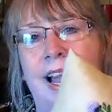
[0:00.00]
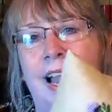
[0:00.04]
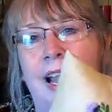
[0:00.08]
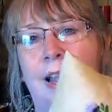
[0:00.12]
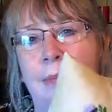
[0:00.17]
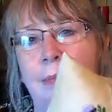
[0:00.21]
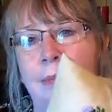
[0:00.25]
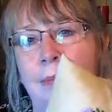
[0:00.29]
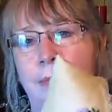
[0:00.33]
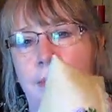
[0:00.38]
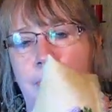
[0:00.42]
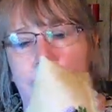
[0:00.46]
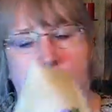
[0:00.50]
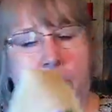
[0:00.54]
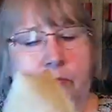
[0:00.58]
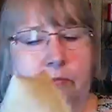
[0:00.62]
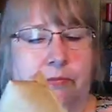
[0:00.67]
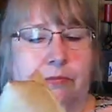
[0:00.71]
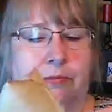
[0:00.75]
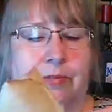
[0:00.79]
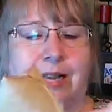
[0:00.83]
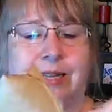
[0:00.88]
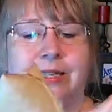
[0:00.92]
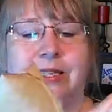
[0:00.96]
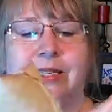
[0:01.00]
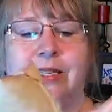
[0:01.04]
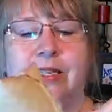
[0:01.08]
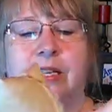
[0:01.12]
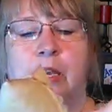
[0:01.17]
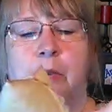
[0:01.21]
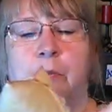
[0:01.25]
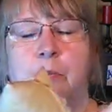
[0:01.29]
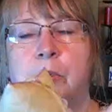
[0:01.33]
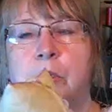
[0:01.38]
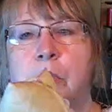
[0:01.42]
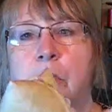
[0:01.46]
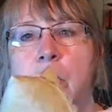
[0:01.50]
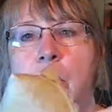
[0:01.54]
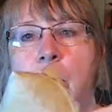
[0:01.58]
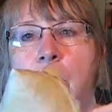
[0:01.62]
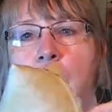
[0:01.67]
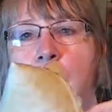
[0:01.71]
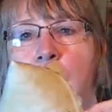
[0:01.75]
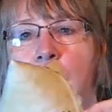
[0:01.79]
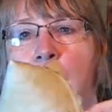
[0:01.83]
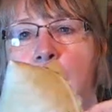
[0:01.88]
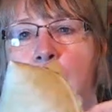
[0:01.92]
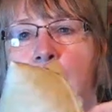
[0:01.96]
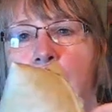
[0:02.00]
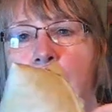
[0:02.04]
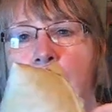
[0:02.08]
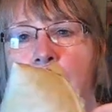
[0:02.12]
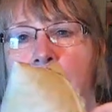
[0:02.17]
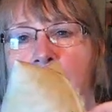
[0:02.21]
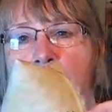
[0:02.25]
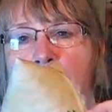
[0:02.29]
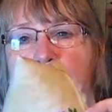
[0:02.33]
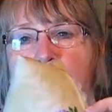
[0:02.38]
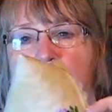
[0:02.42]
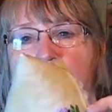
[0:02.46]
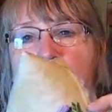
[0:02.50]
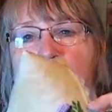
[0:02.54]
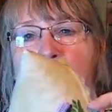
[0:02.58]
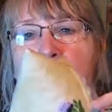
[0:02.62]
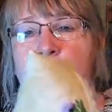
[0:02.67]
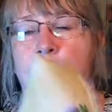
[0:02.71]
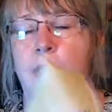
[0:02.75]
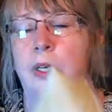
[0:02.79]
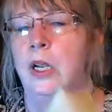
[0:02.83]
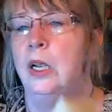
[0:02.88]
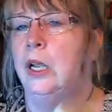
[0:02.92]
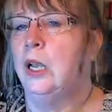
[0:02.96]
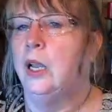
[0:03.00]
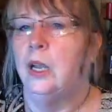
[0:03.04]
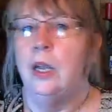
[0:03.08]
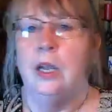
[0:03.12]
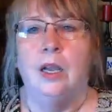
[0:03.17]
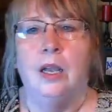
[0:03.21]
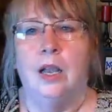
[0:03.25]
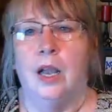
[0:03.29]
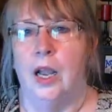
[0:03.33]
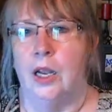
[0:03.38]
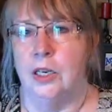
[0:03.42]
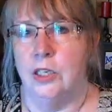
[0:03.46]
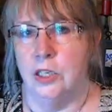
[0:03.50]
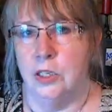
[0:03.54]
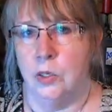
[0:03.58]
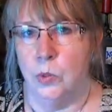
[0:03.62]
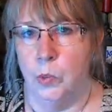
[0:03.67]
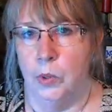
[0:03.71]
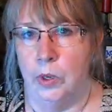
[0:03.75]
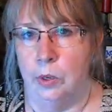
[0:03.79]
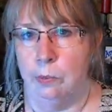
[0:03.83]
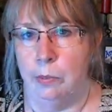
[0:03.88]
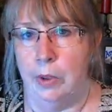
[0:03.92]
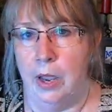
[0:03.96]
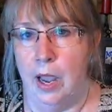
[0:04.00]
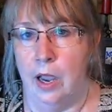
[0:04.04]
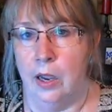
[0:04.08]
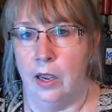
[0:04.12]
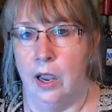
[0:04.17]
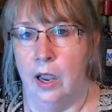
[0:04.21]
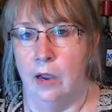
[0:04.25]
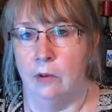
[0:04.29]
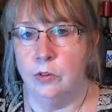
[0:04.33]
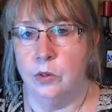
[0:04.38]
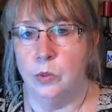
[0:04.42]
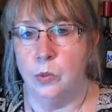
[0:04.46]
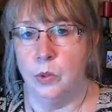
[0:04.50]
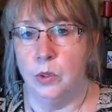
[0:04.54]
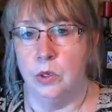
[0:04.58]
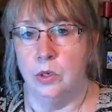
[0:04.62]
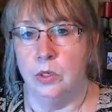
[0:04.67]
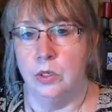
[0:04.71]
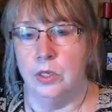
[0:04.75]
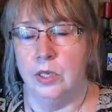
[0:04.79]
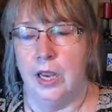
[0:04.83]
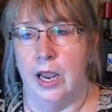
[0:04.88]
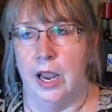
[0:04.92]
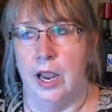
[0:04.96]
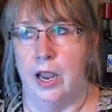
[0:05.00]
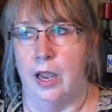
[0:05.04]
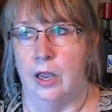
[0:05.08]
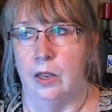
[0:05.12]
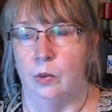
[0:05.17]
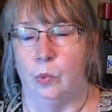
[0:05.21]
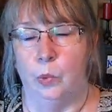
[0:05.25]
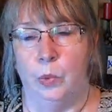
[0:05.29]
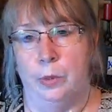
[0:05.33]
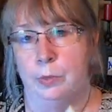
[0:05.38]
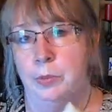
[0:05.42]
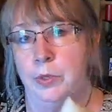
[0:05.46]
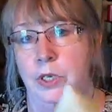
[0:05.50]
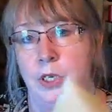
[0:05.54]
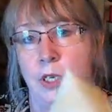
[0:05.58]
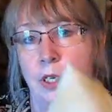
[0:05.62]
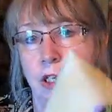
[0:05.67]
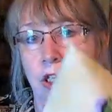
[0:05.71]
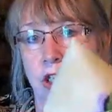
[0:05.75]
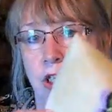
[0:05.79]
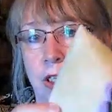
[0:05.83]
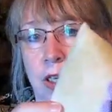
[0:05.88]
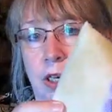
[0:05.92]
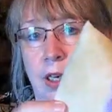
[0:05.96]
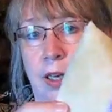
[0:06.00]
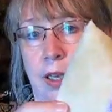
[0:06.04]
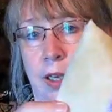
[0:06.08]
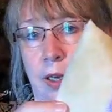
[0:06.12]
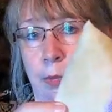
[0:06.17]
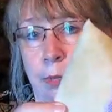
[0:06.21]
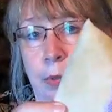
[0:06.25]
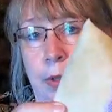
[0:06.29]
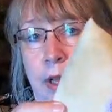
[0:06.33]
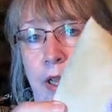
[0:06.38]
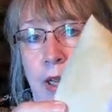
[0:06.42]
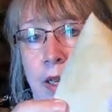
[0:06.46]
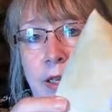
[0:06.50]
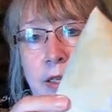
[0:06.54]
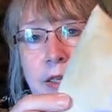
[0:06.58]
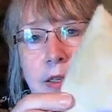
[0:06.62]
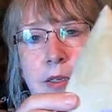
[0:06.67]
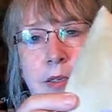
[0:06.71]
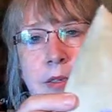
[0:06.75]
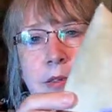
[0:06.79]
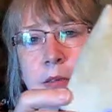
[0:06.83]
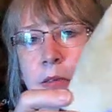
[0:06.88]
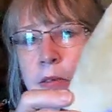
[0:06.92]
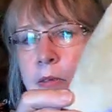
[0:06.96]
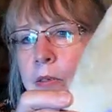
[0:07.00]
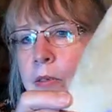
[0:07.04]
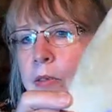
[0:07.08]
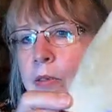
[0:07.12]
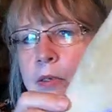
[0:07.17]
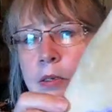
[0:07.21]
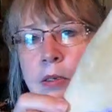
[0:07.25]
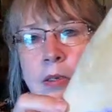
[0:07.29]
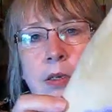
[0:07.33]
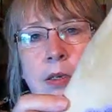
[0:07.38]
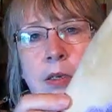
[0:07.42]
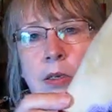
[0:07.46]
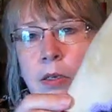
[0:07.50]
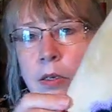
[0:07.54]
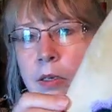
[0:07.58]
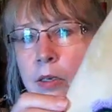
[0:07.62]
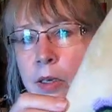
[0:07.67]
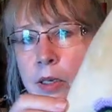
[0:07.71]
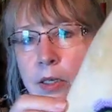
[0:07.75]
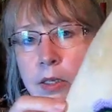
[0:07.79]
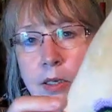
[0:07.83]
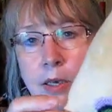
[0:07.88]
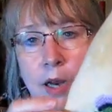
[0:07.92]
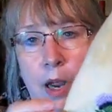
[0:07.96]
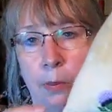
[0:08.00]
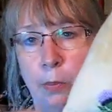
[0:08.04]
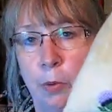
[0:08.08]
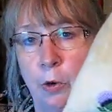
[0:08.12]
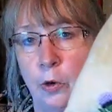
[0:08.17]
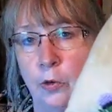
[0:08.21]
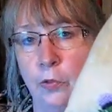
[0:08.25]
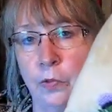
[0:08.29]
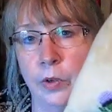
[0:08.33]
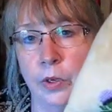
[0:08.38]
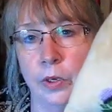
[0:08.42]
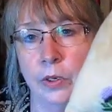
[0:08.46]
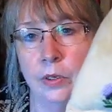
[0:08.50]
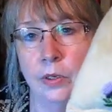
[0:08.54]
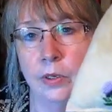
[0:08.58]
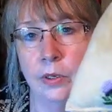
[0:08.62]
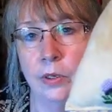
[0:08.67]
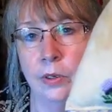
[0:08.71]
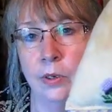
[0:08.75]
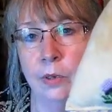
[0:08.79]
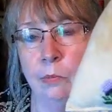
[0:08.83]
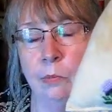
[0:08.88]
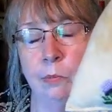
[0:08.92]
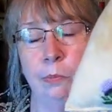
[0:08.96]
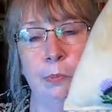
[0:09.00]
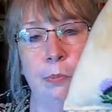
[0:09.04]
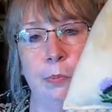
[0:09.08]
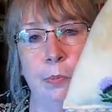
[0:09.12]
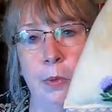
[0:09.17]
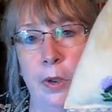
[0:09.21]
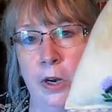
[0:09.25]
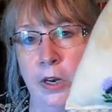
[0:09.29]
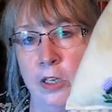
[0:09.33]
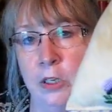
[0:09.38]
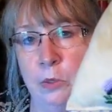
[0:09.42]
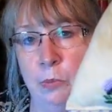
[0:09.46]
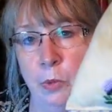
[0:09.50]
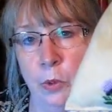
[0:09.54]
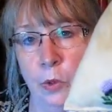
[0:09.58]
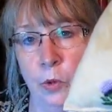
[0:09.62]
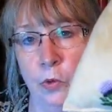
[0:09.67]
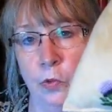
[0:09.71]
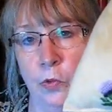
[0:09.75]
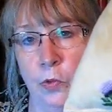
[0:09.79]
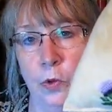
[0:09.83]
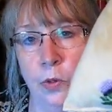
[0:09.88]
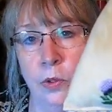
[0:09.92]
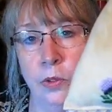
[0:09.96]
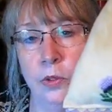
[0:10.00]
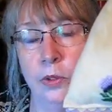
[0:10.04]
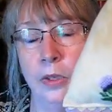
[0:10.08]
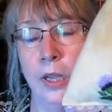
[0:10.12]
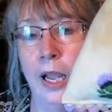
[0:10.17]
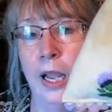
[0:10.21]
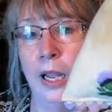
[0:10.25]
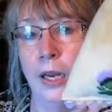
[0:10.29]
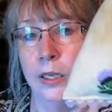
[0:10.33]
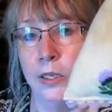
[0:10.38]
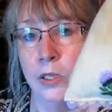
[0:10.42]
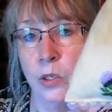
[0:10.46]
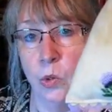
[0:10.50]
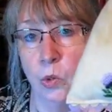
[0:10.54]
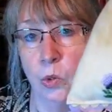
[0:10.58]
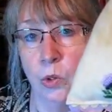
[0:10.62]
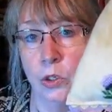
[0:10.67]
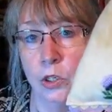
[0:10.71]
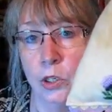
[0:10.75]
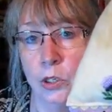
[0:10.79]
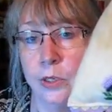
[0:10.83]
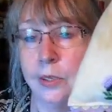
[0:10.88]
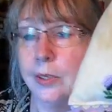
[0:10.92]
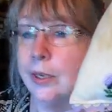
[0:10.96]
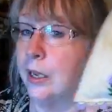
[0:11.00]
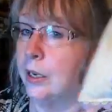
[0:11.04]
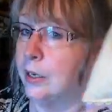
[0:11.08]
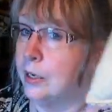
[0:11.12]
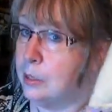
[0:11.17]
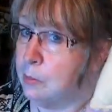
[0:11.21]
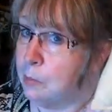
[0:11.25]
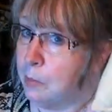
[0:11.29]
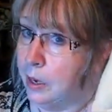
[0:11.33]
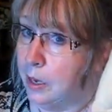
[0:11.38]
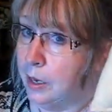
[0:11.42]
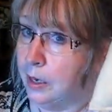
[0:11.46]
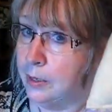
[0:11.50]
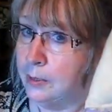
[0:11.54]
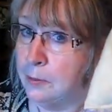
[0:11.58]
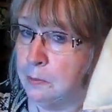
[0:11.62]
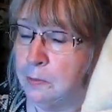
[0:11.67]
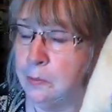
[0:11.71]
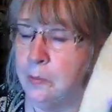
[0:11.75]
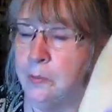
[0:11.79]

i I skipped about that much of it. I just went back afterwards and whip stitched it in place. It's not perfect, but it's beautiful and it's gorgeous and it's mine.